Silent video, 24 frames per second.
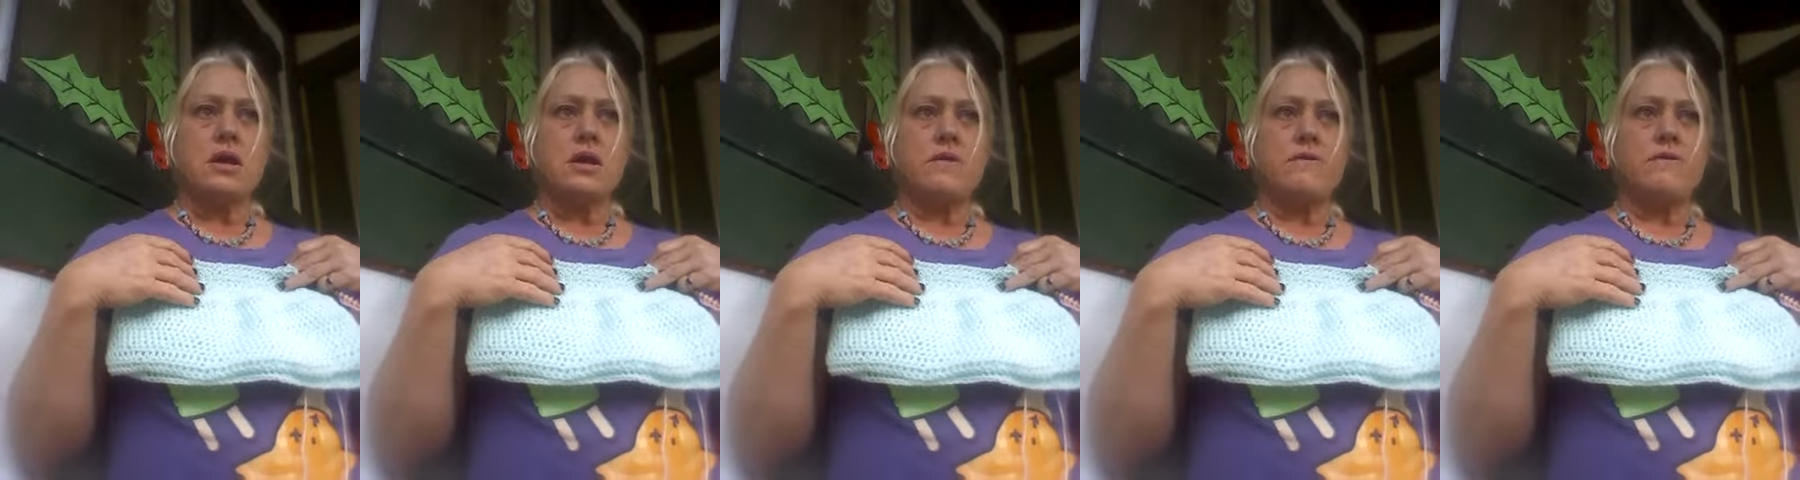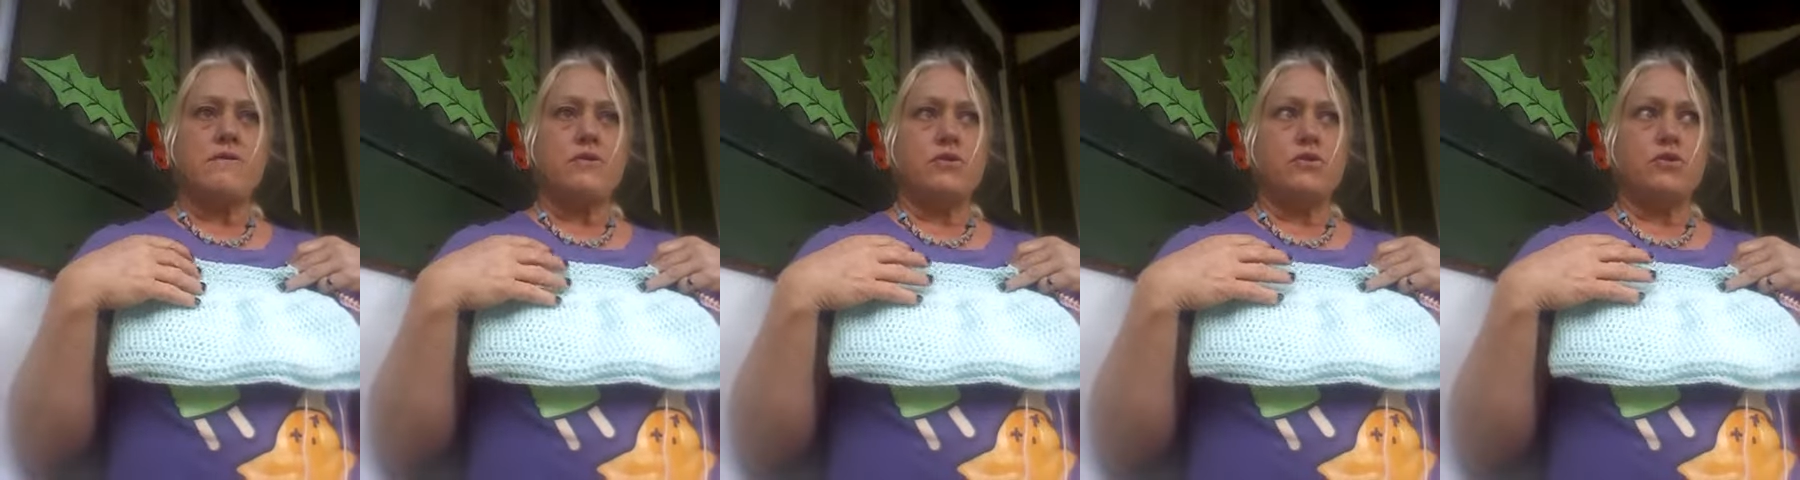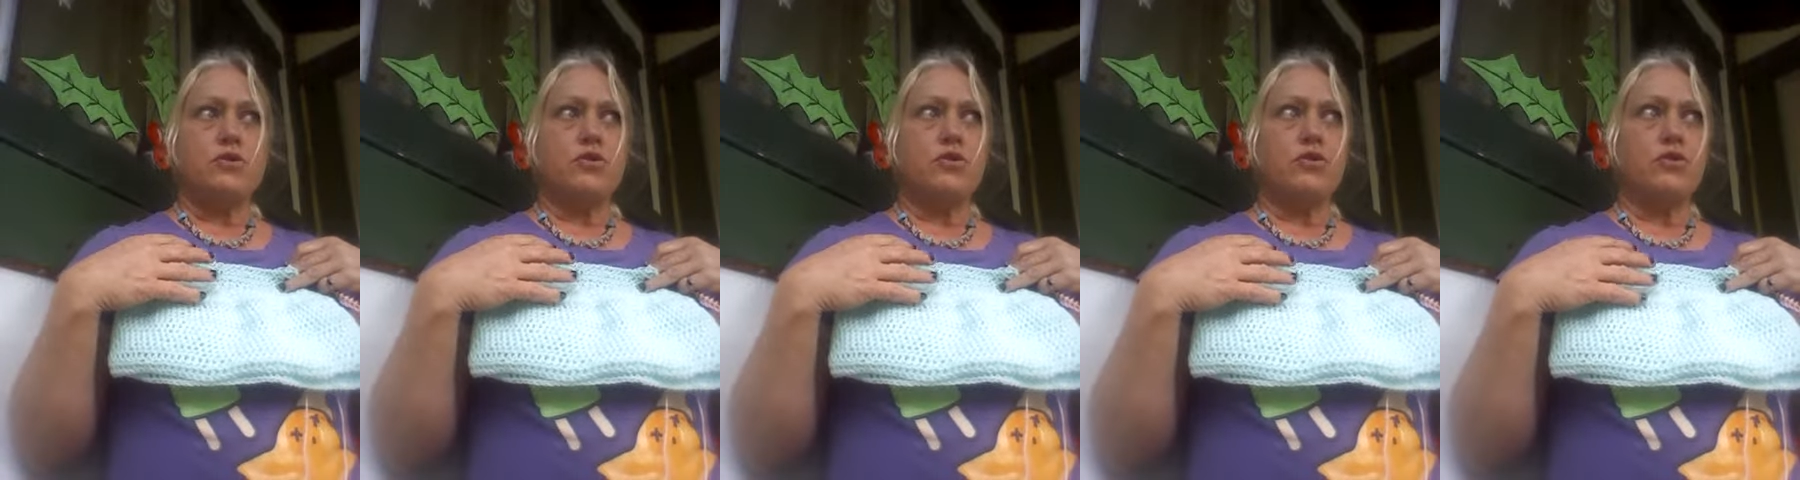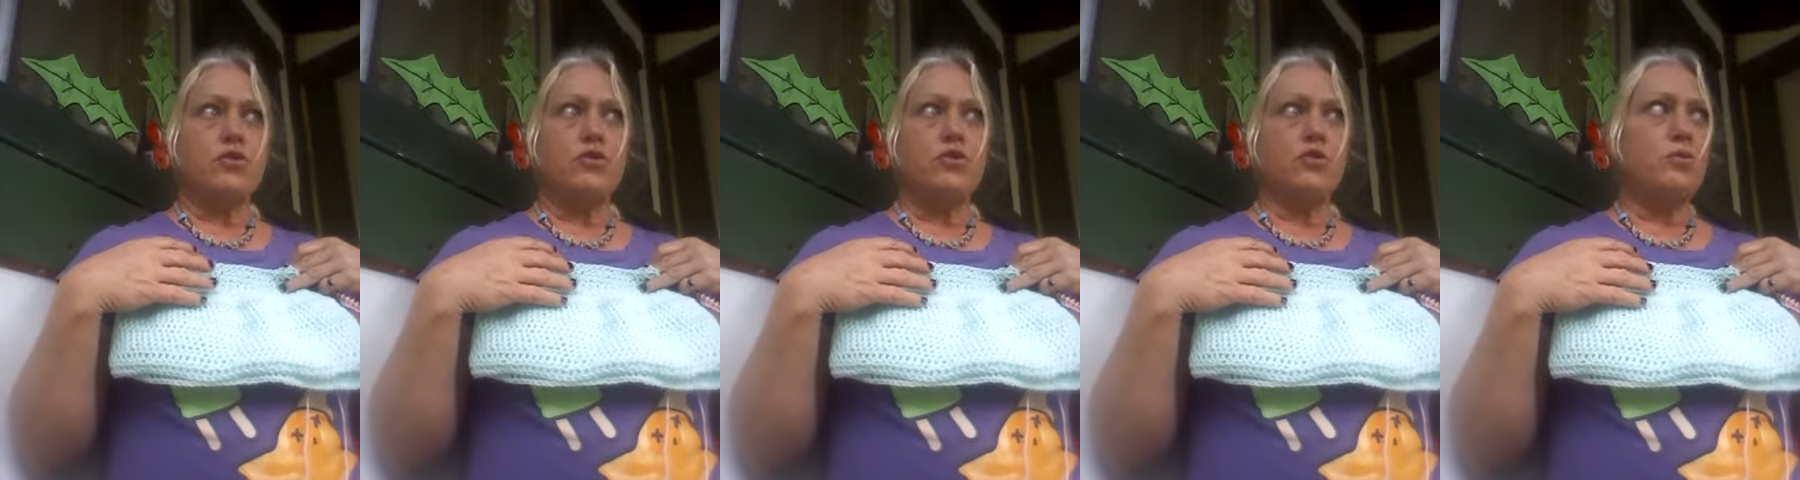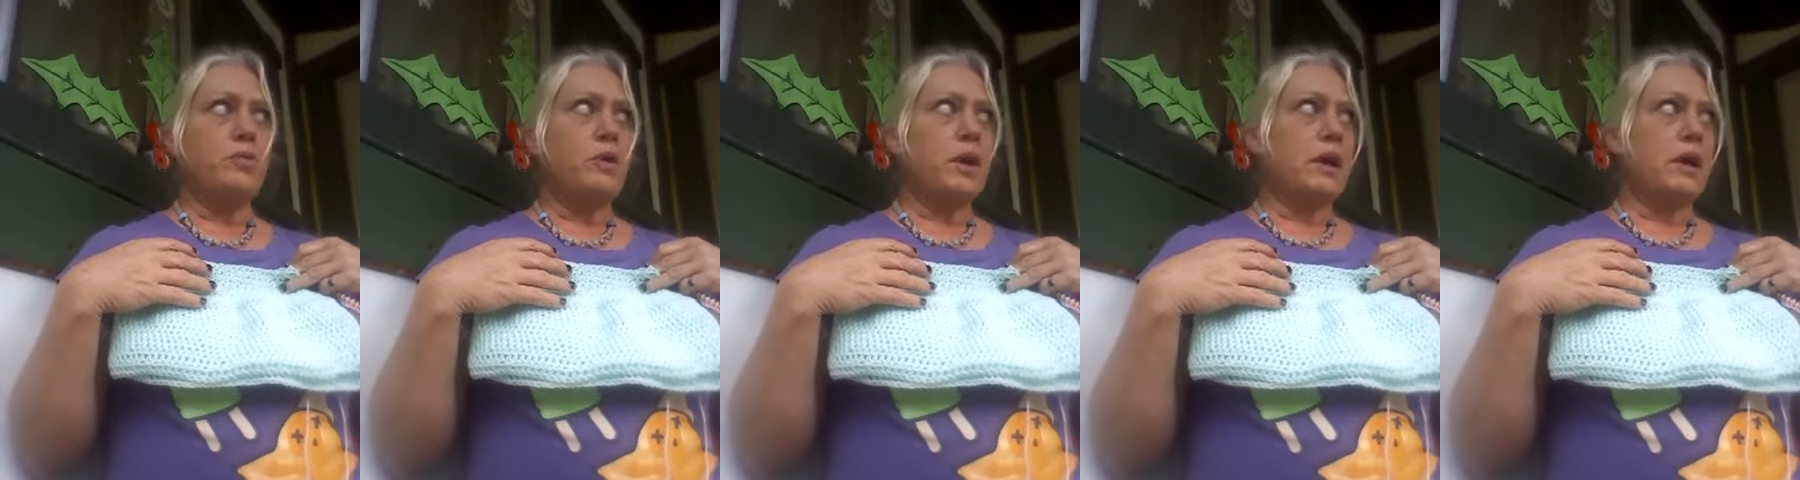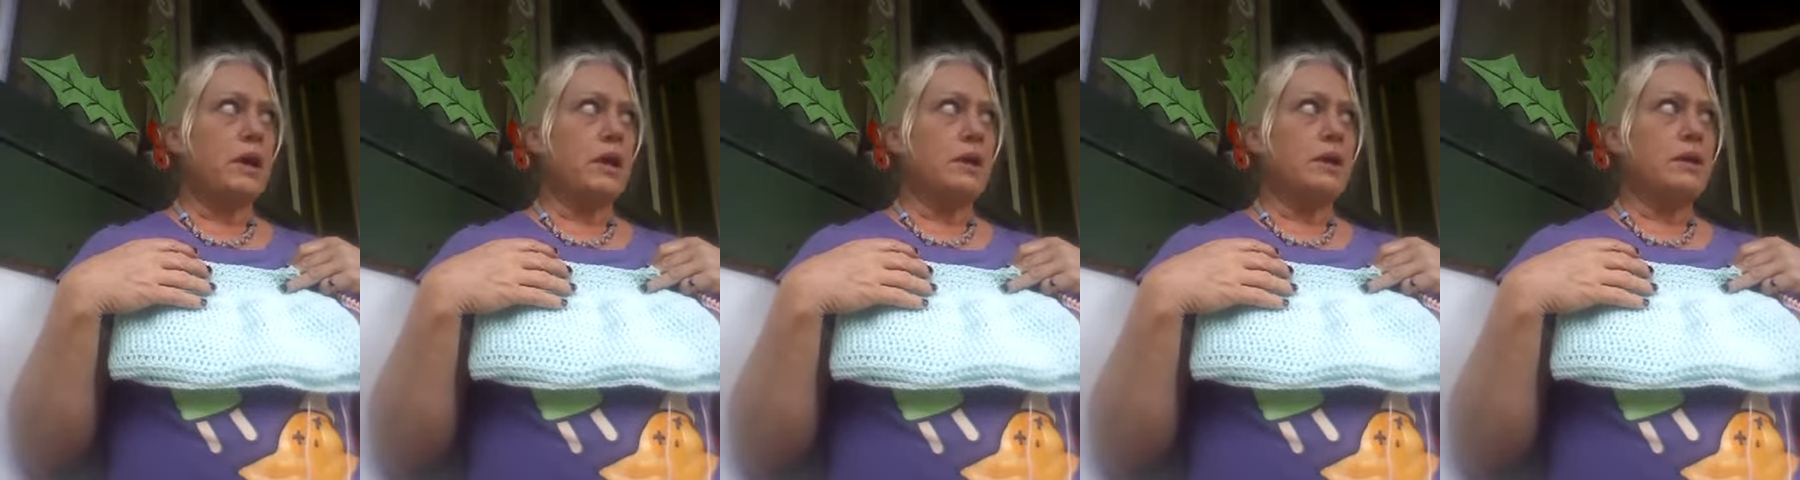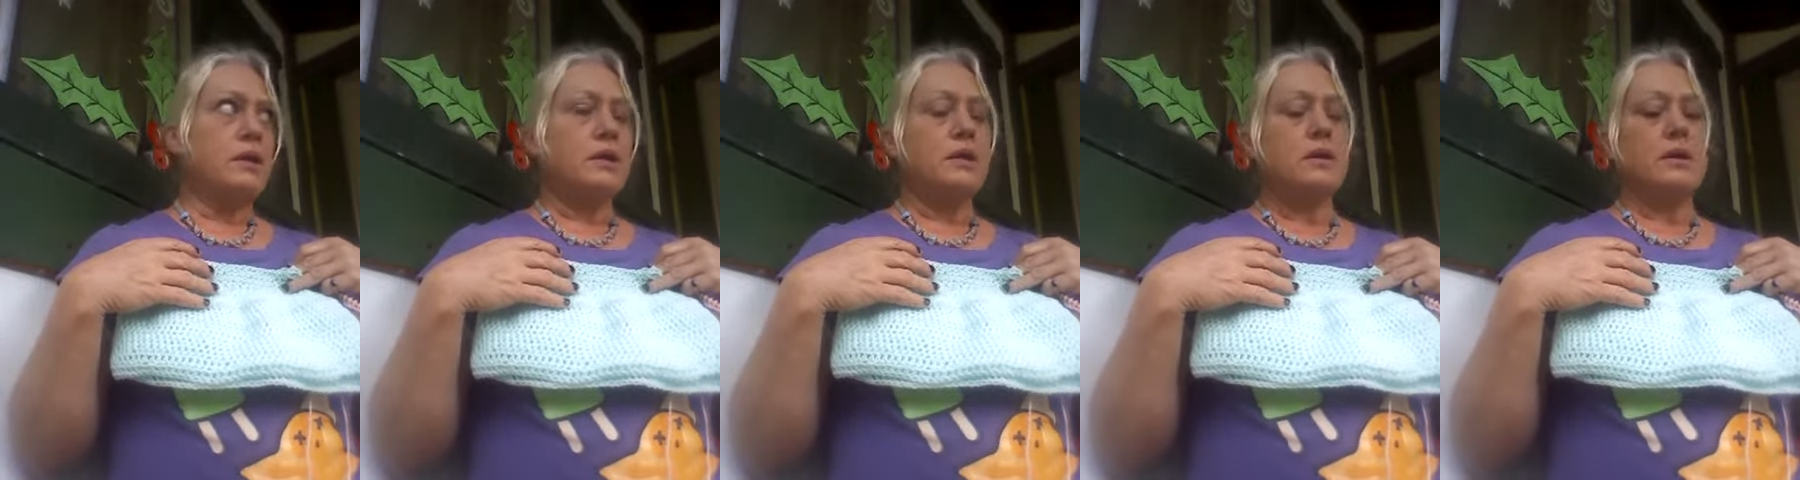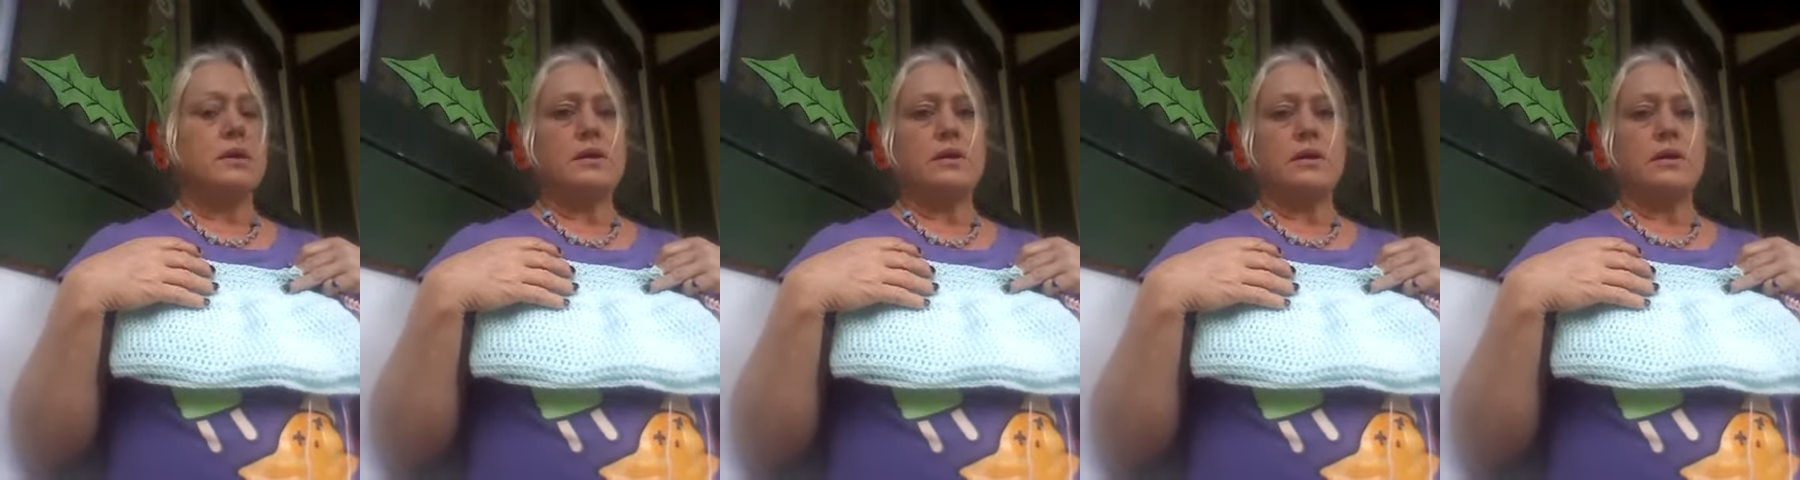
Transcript: If you Google my